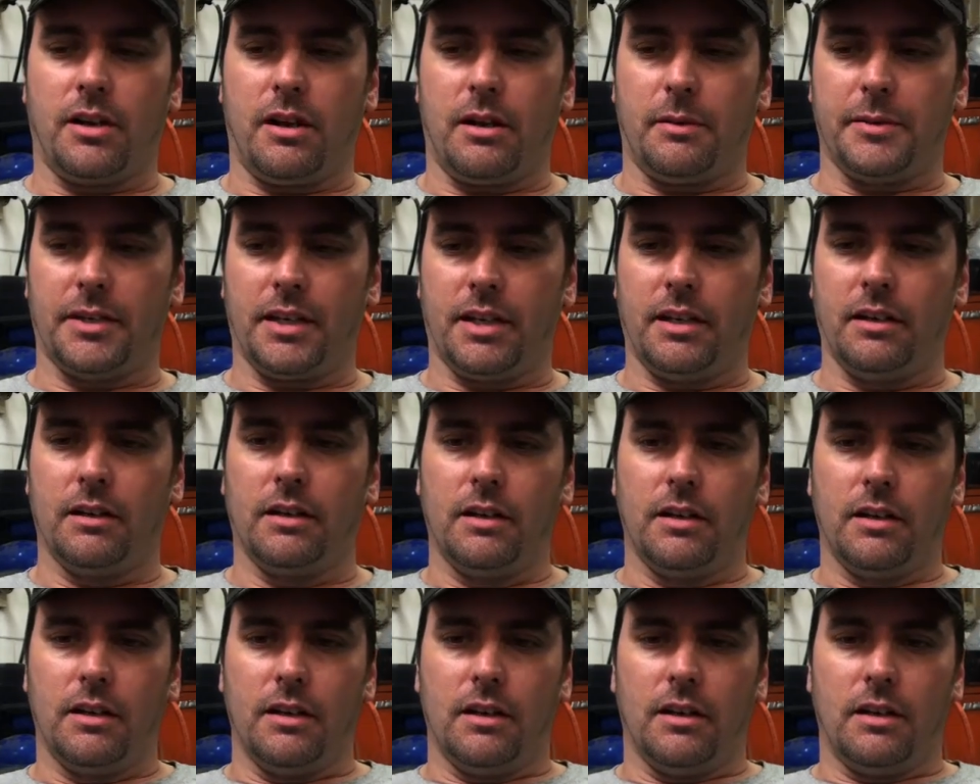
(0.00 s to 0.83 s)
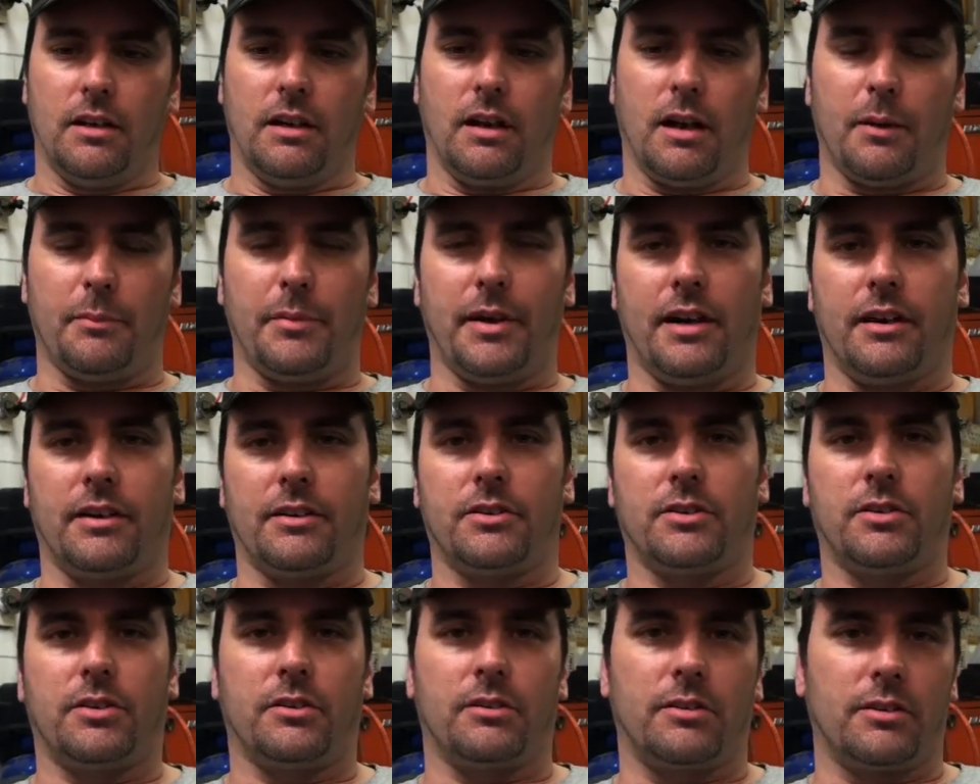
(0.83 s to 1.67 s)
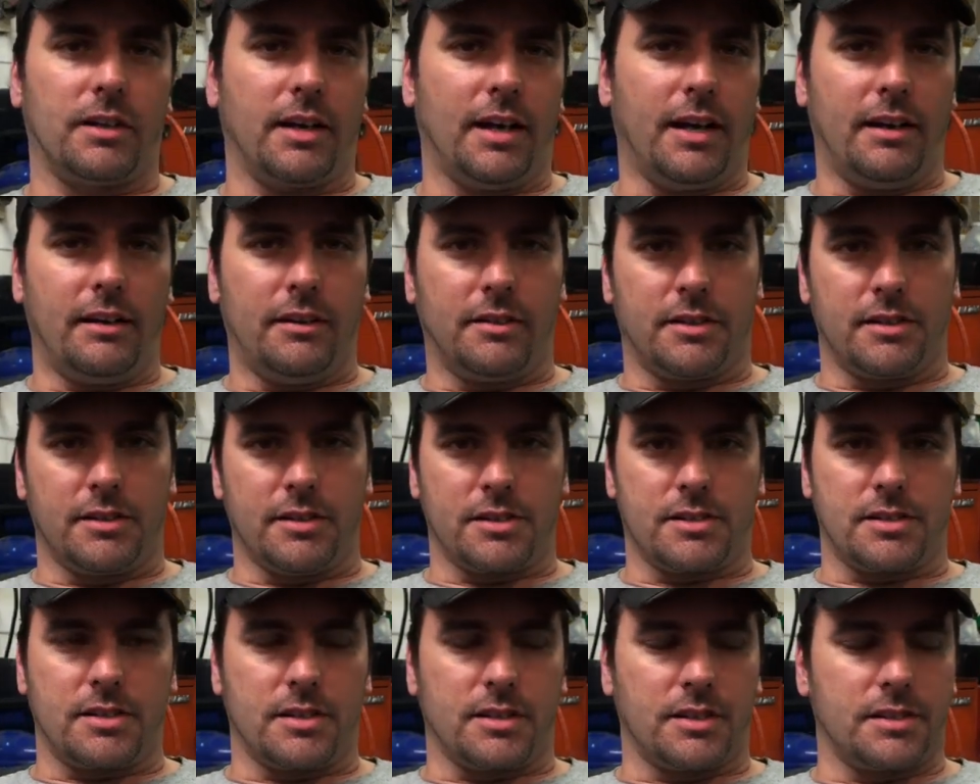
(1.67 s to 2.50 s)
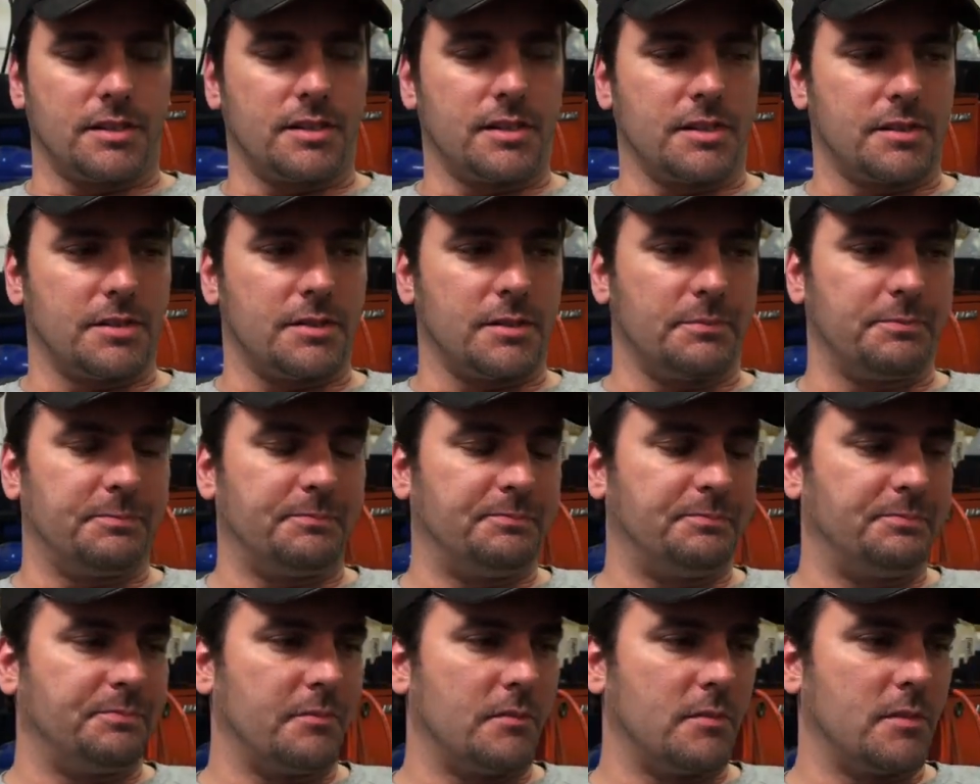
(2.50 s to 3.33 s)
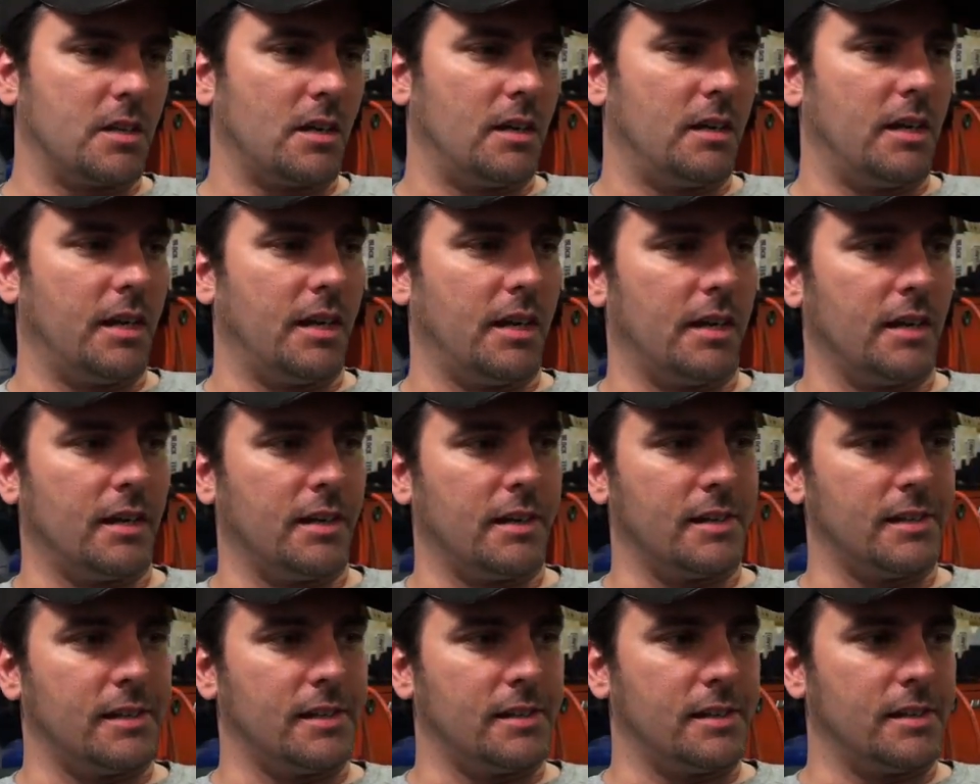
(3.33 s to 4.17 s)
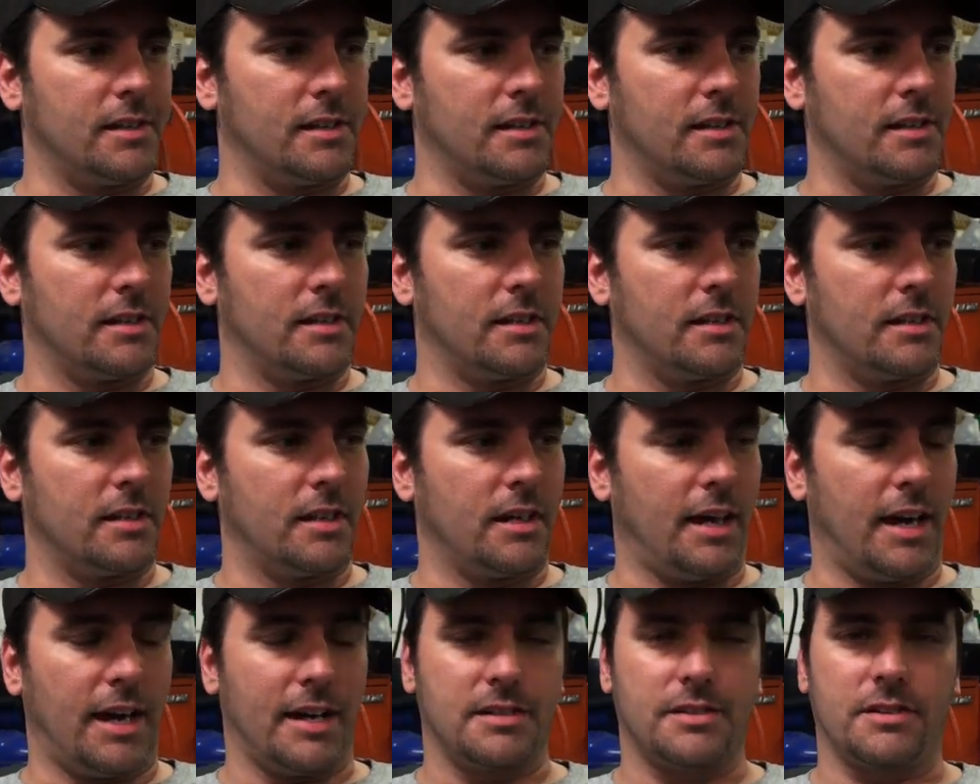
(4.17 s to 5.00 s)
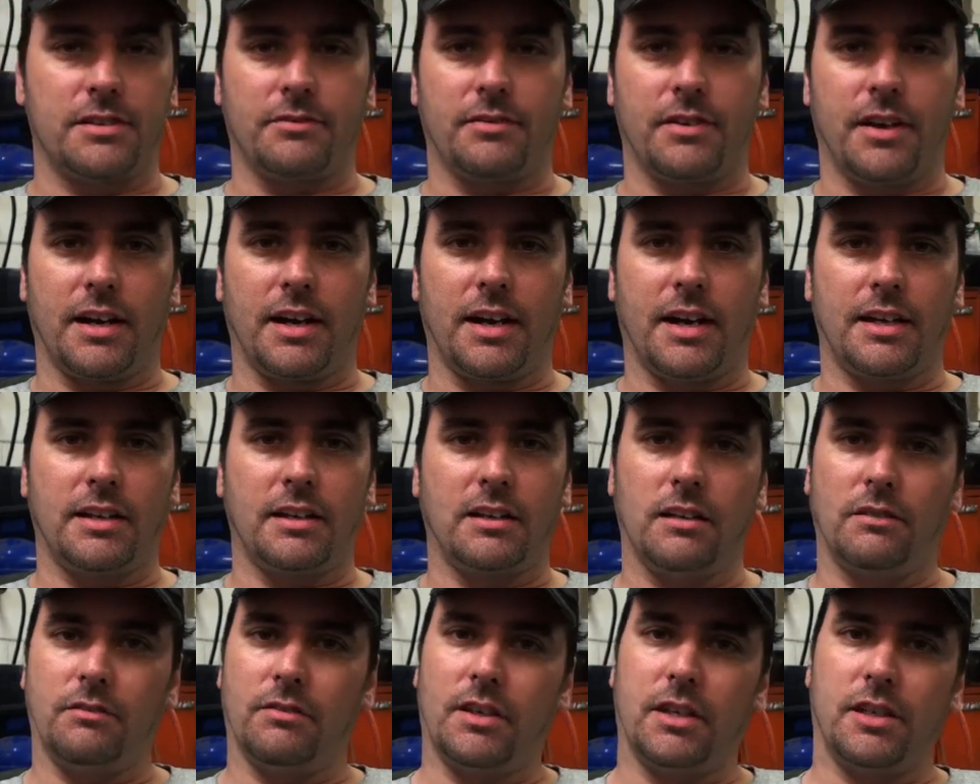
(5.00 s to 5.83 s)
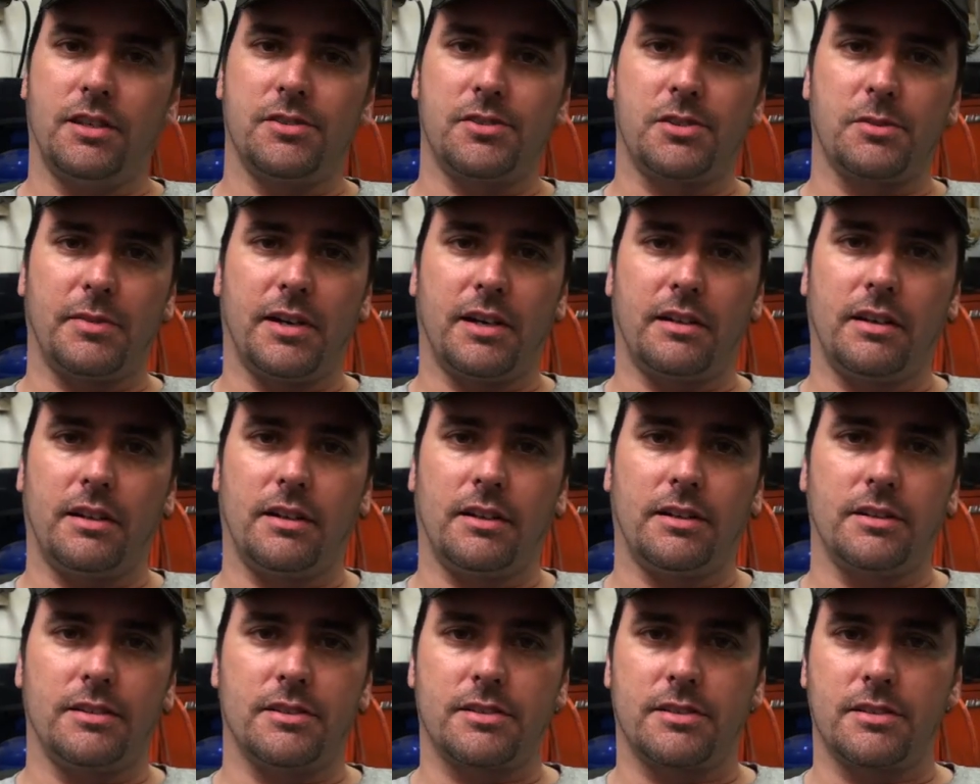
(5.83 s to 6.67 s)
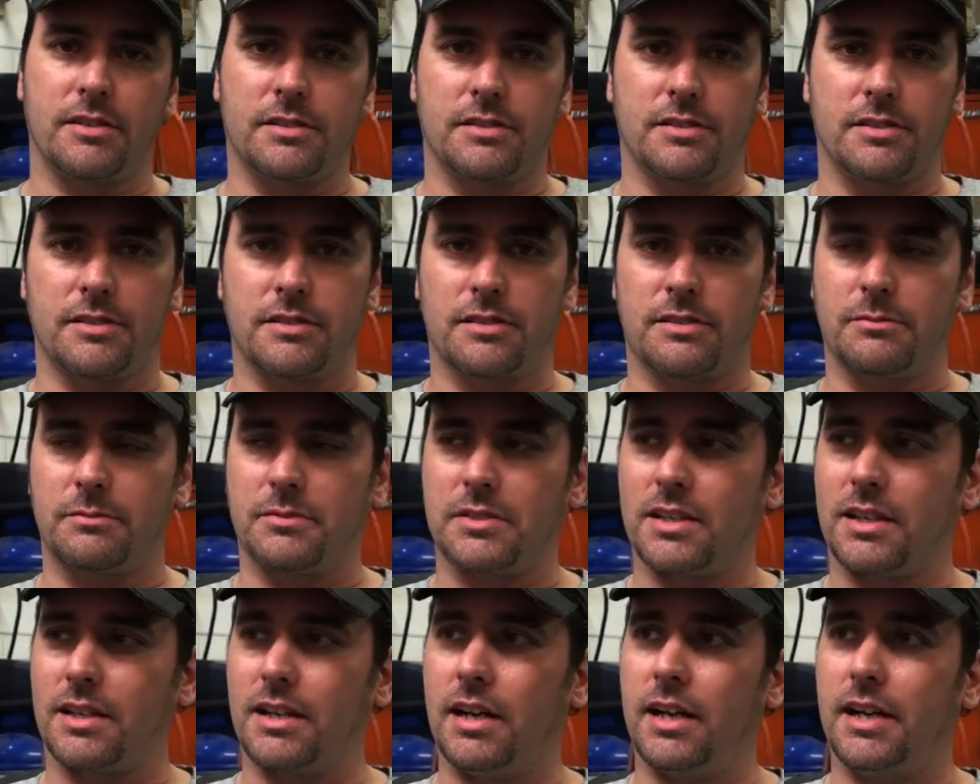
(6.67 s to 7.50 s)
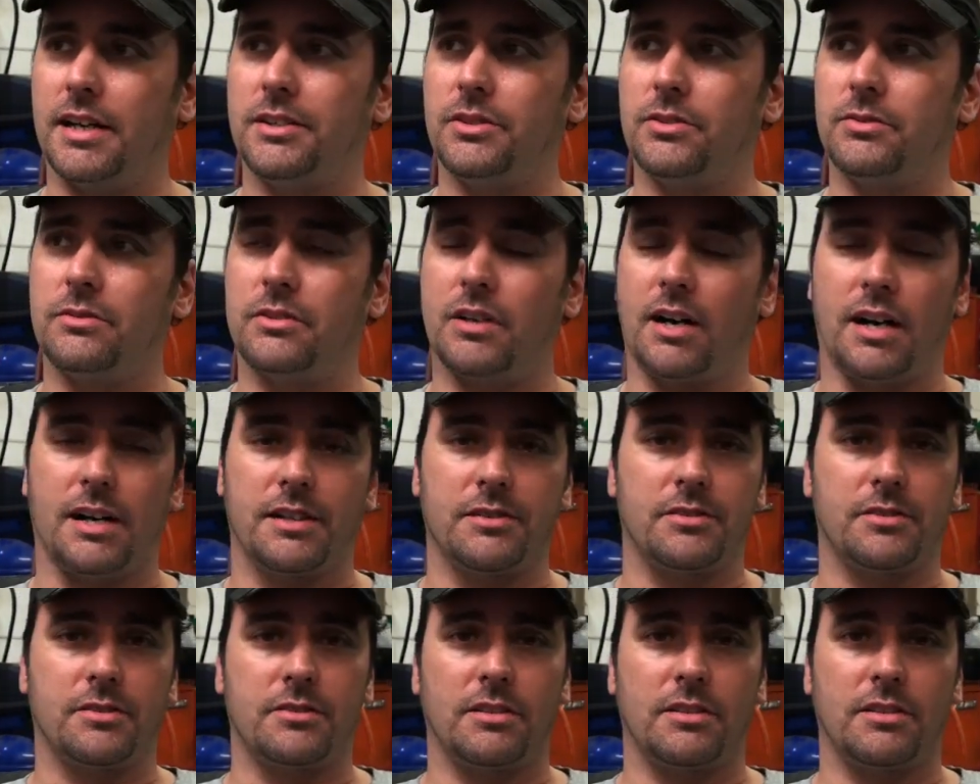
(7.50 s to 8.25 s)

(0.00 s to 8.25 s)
Comedy, about her air conditioning system, and asked if I had any videos about air conditioning systems, and I do not.